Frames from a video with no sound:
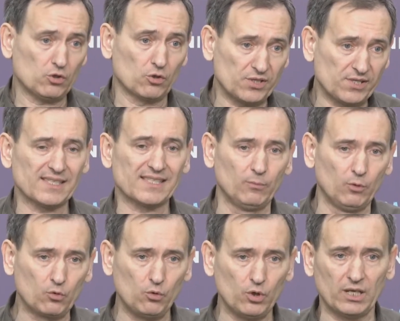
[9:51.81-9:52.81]
So we
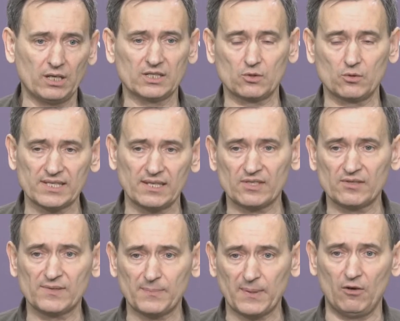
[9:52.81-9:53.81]
have to
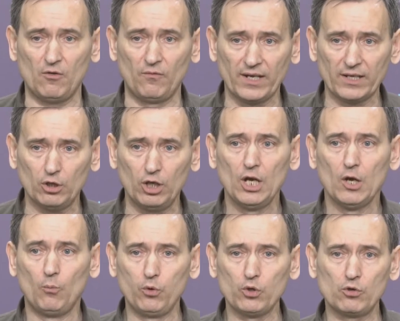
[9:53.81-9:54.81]
be conscious
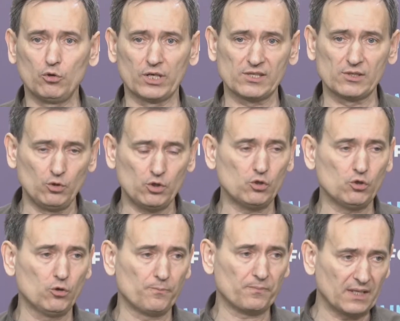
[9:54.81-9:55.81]
that Russia will
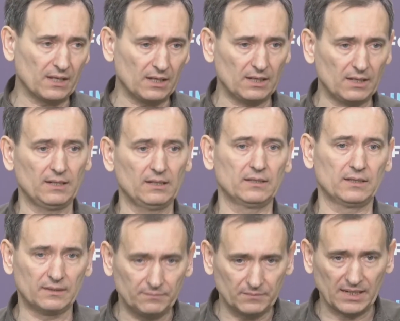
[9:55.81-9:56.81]
use their right of
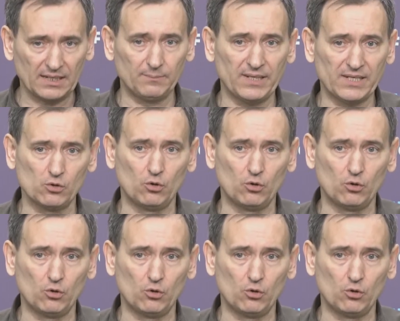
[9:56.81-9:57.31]
veto to